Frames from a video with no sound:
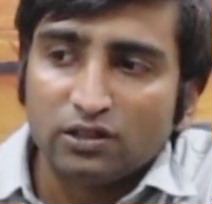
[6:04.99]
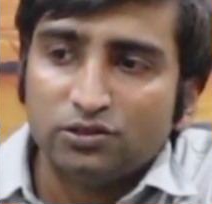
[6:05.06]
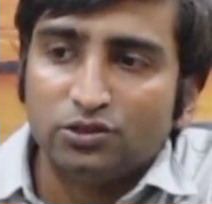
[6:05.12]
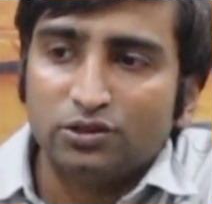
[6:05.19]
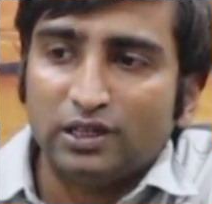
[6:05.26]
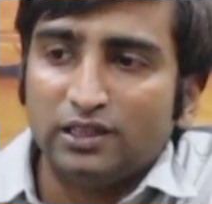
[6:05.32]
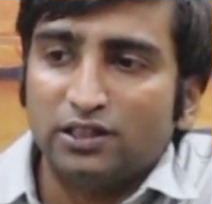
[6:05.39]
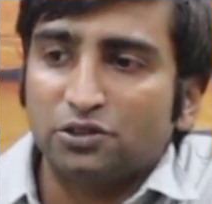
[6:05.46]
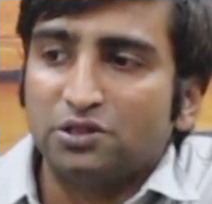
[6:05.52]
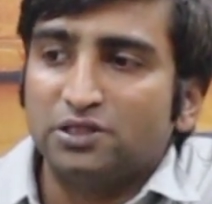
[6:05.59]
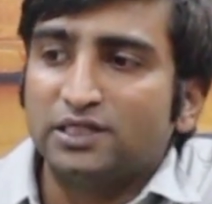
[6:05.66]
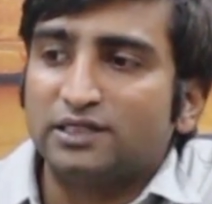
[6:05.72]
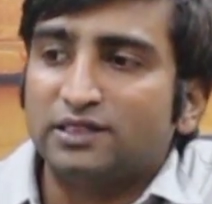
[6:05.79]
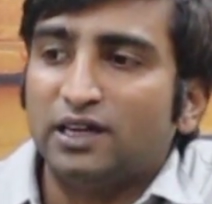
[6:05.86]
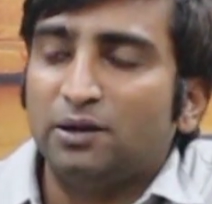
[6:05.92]
So, three thousand
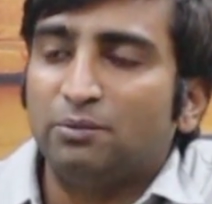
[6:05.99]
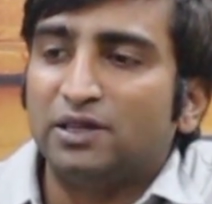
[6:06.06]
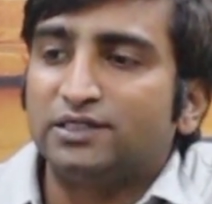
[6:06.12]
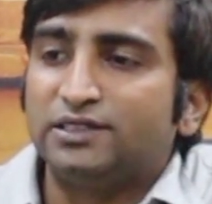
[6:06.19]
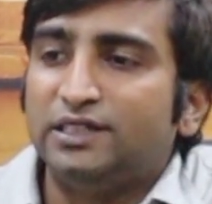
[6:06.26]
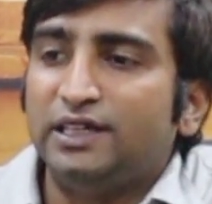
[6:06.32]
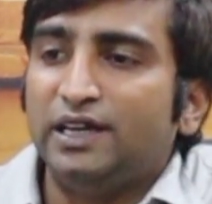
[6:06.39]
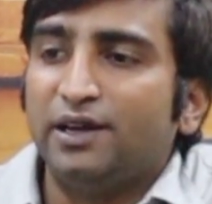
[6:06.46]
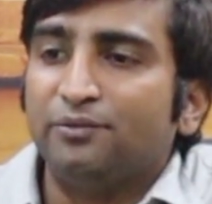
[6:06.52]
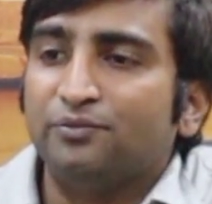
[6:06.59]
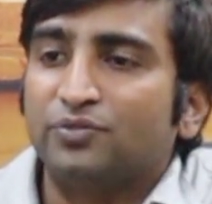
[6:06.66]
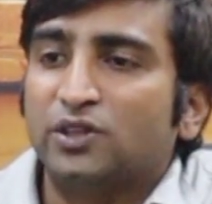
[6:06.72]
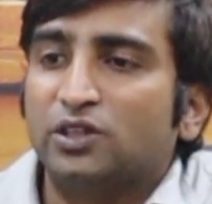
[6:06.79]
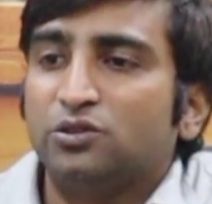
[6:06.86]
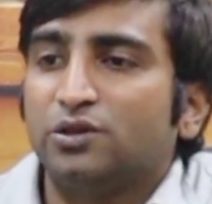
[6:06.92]
six hundred plus D
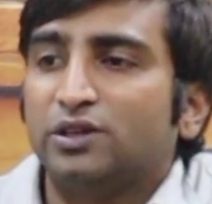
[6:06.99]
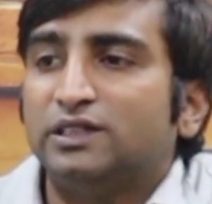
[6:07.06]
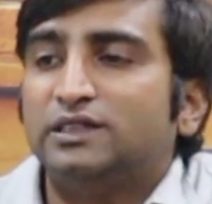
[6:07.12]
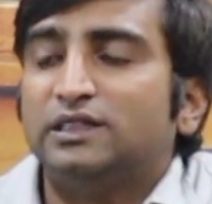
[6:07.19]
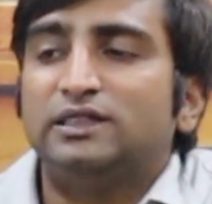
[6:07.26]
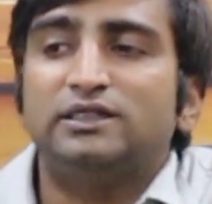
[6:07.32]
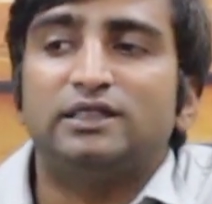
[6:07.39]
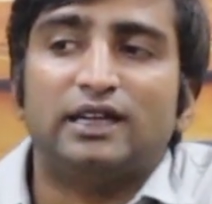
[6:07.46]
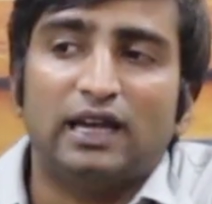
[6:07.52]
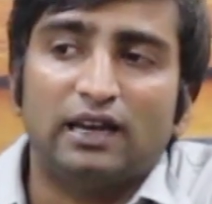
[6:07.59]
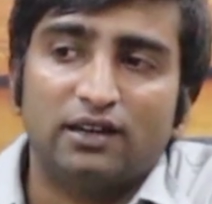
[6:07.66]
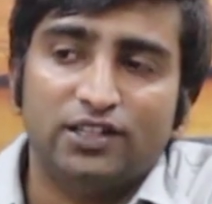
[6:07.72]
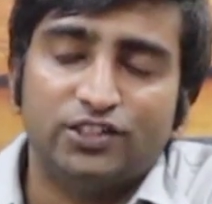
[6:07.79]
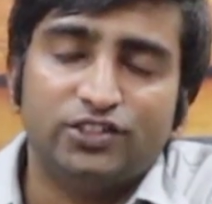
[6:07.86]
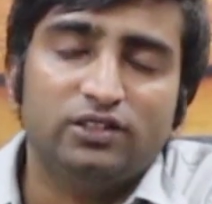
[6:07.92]
A. So, you can see this is the
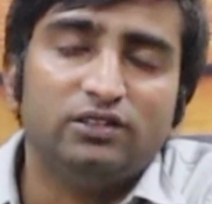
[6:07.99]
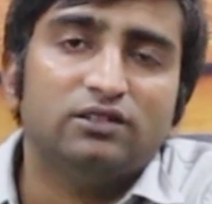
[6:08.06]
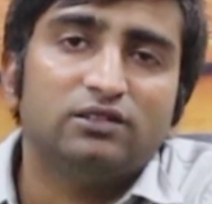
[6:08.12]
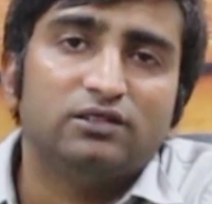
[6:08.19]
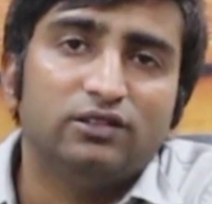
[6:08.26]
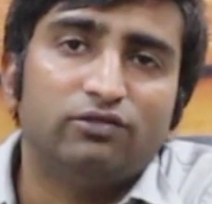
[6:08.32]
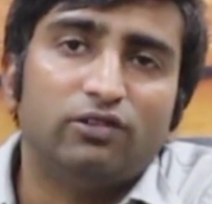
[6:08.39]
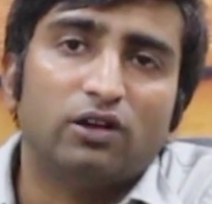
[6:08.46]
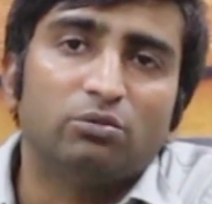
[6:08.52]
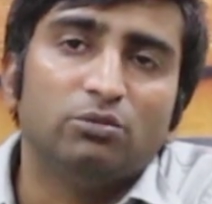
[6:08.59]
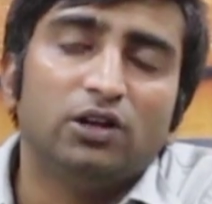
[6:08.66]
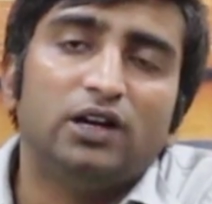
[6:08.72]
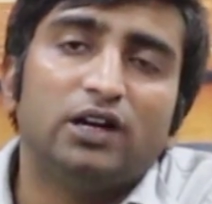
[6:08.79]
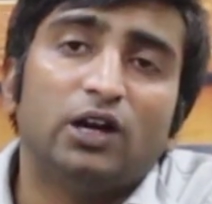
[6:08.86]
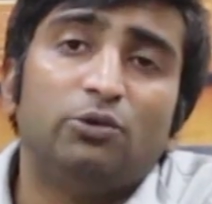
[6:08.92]
calculation, the
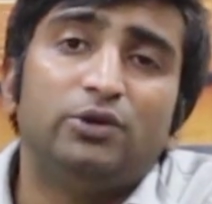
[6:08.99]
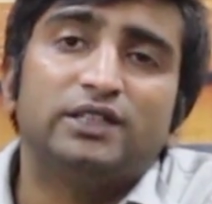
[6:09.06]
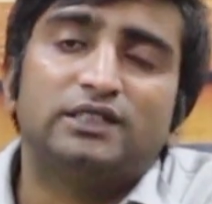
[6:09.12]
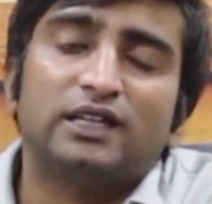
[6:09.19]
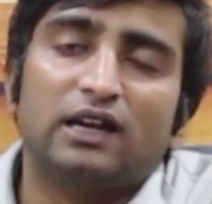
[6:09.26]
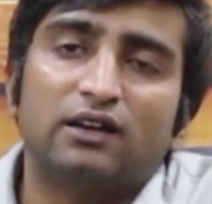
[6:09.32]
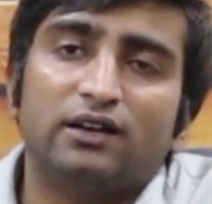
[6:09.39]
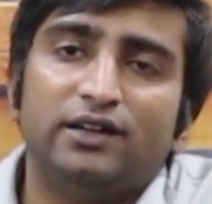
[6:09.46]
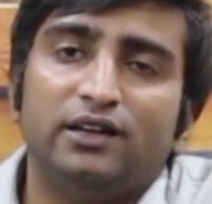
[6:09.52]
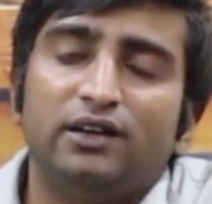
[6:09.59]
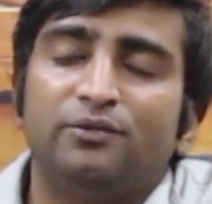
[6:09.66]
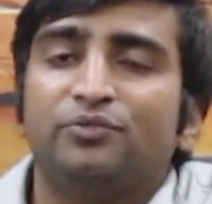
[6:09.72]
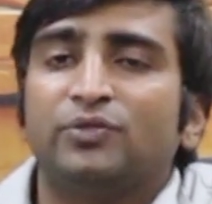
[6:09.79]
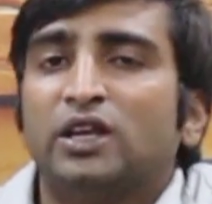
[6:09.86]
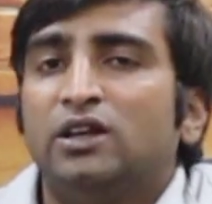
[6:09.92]
formula and how it is
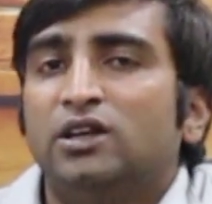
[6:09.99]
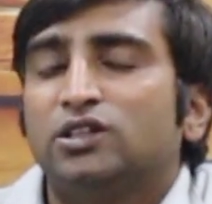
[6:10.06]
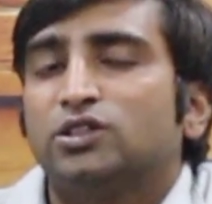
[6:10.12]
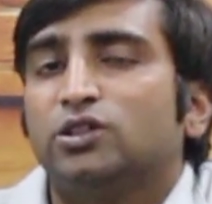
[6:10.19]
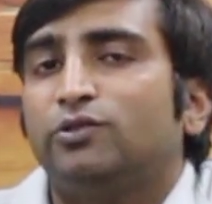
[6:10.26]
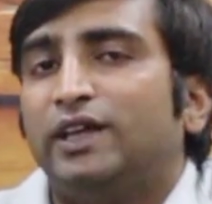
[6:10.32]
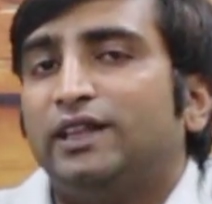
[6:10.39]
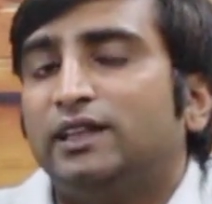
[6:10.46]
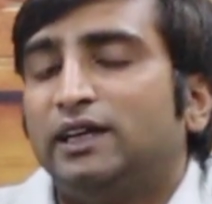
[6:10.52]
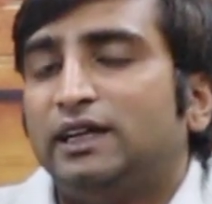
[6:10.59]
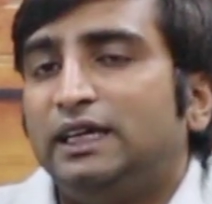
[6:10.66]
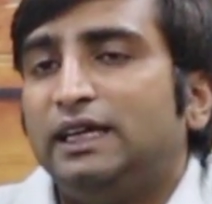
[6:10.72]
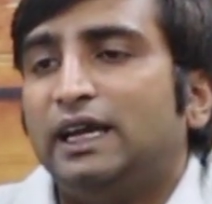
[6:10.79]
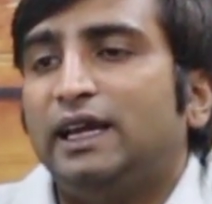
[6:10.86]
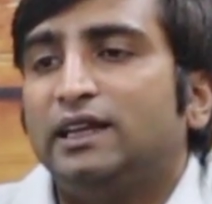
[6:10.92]
calculated. So, when the
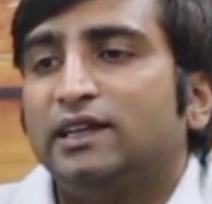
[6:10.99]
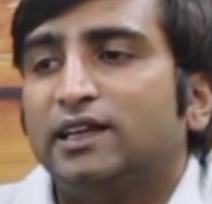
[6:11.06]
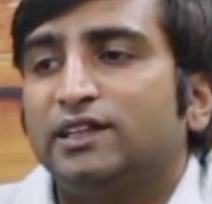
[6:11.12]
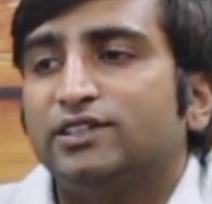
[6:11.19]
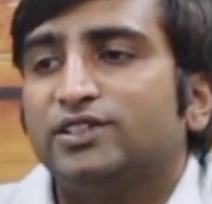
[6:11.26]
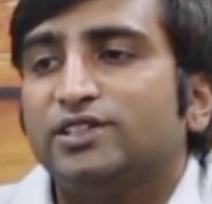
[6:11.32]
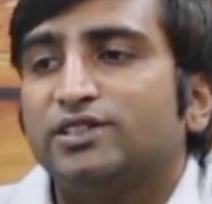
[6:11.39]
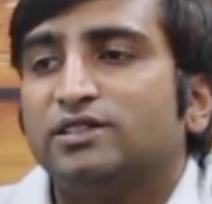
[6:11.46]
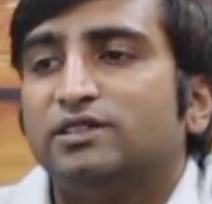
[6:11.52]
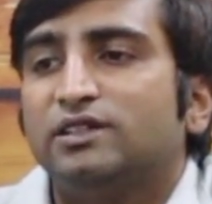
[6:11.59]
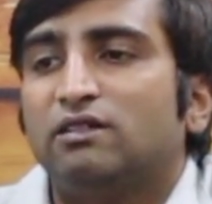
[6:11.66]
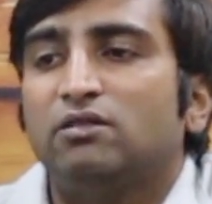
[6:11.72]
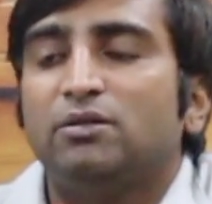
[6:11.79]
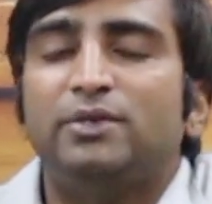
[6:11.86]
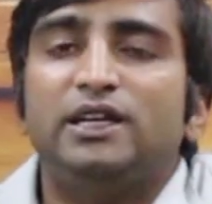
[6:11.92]
D A increases,
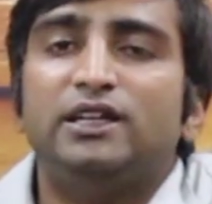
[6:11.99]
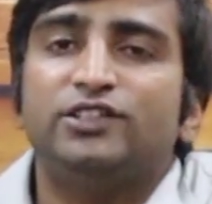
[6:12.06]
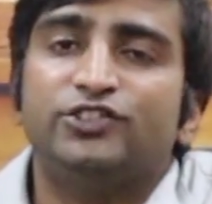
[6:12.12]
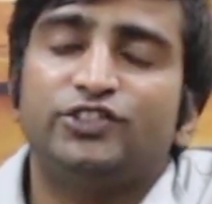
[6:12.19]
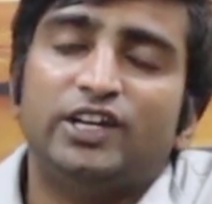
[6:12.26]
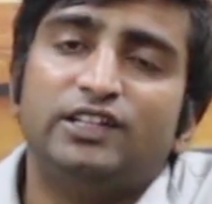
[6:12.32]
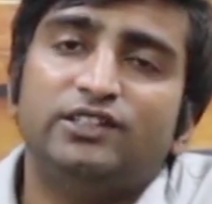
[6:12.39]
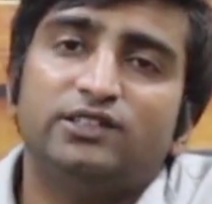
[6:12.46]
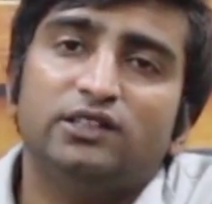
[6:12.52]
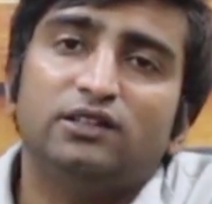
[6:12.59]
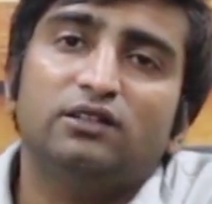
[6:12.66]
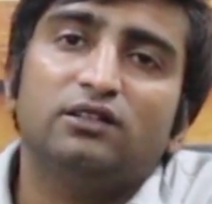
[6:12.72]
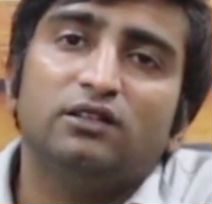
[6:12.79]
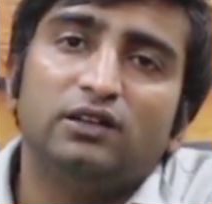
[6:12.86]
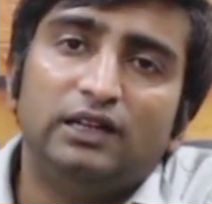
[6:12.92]
there will be change
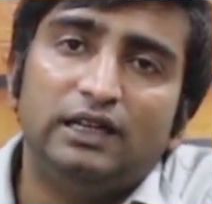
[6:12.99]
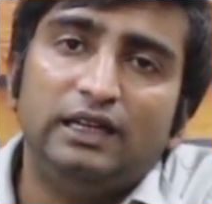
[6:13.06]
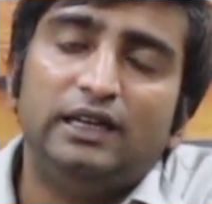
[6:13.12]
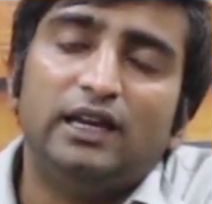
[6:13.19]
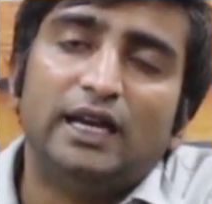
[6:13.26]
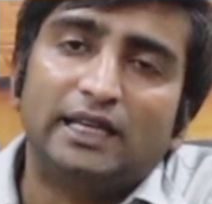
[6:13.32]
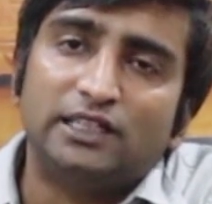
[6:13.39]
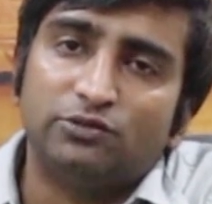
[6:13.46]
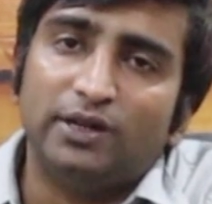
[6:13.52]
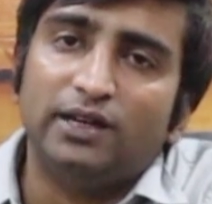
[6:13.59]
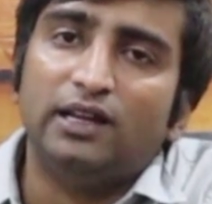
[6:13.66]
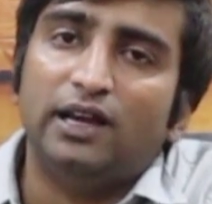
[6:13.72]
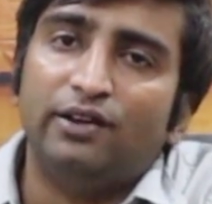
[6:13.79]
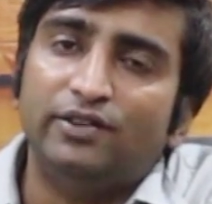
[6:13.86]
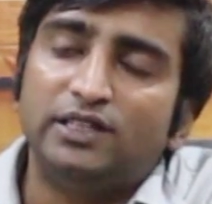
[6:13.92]
in T A as
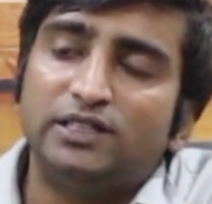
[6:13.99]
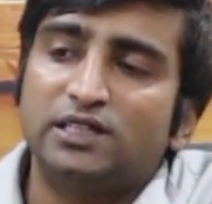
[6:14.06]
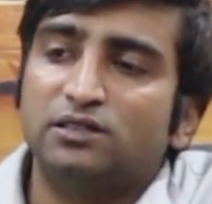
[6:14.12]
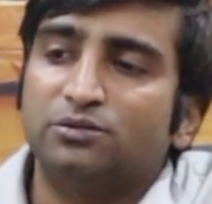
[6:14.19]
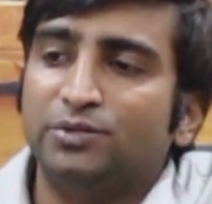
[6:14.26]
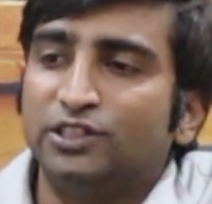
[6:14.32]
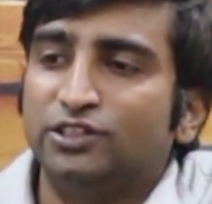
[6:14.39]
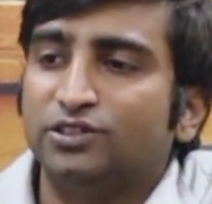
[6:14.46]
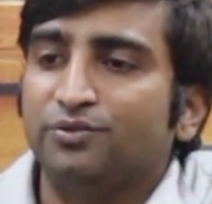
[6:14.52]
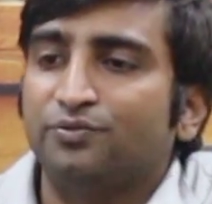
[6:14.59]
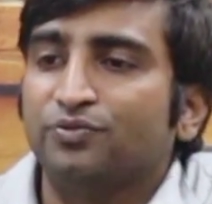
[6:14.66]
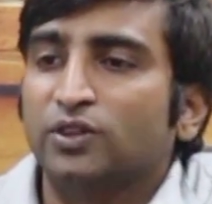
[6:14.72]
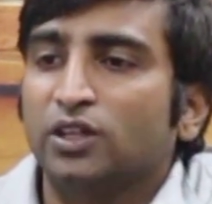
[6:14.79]
well every six months.